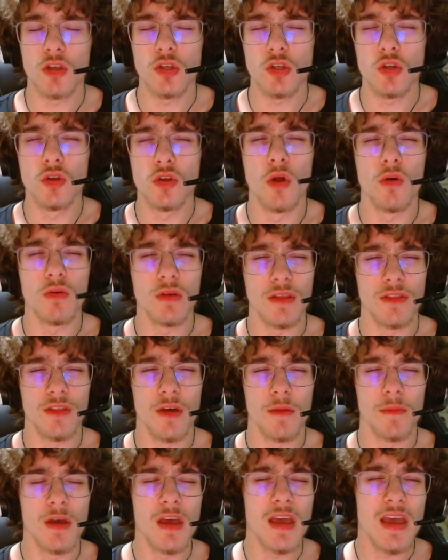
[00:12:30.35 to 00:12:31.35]
You don't need
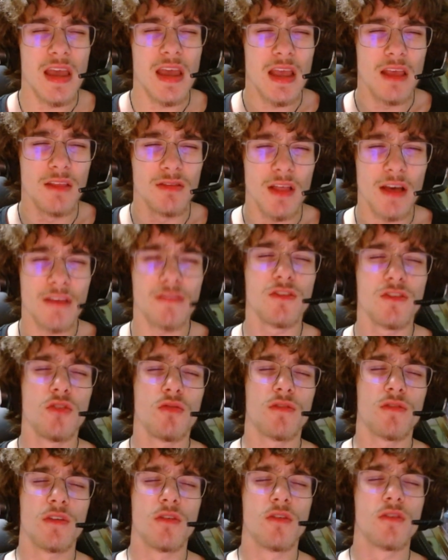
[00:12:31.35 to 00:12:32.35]
them. Unless you
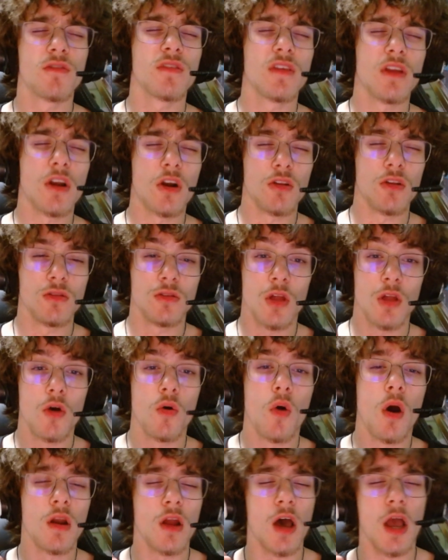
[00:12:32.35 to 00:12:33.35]
seriously are low
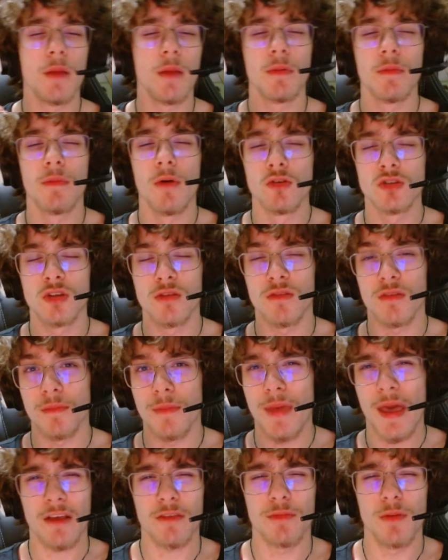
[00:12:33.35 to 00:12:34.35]
on Hyper Potions and
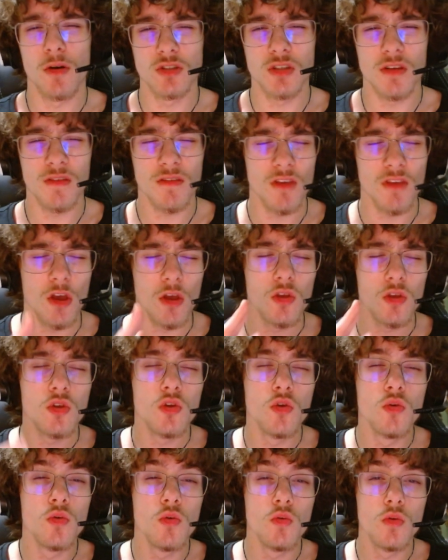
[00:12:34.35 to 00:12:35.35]
Max Potions,
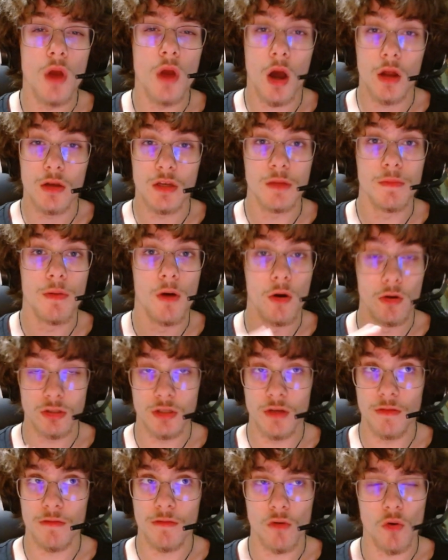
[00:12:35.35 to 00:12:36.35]
you do not need
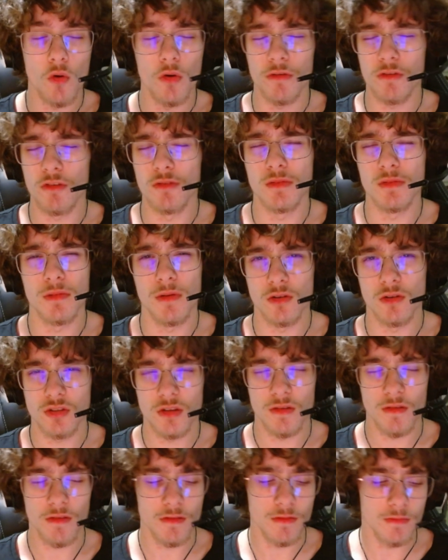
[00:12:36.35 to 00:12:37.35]
Potions or Super
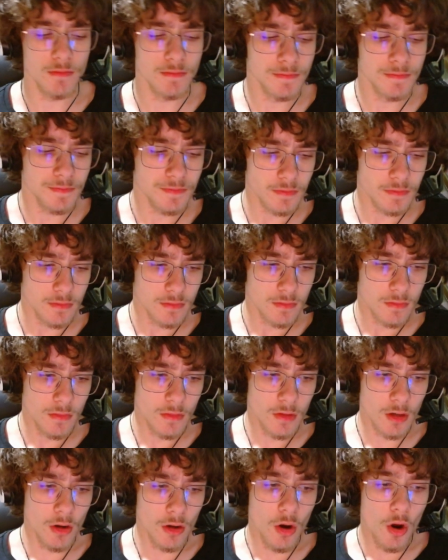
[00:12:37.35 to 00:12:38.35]
Potions.
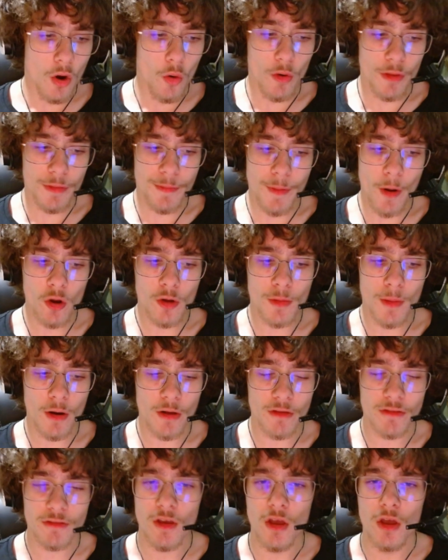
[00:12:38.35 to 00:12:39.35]
With
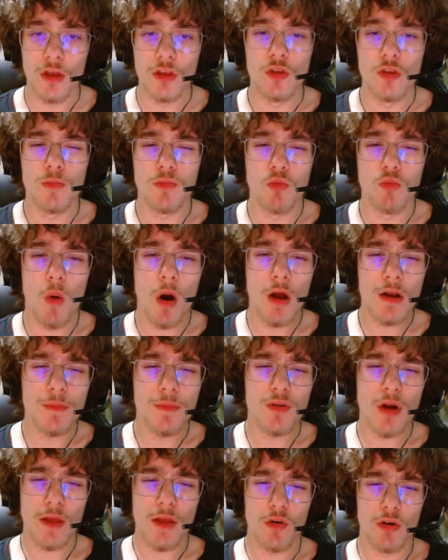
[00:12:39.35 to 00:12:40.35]
Pokeballs, you want
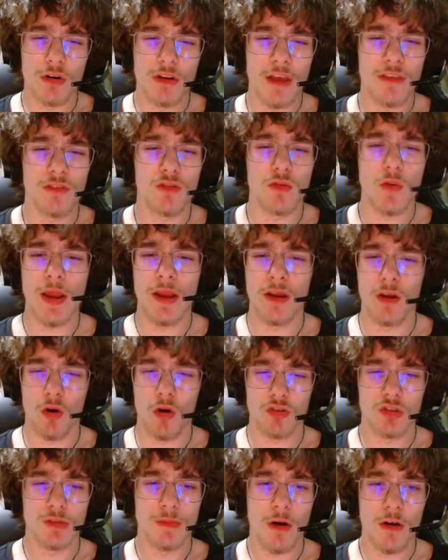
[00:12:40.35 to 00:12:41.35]
to prioritize Great and
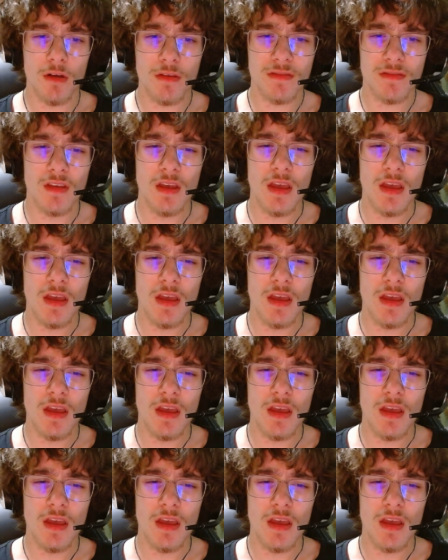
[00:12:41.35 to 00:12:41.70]
Ultra Balls.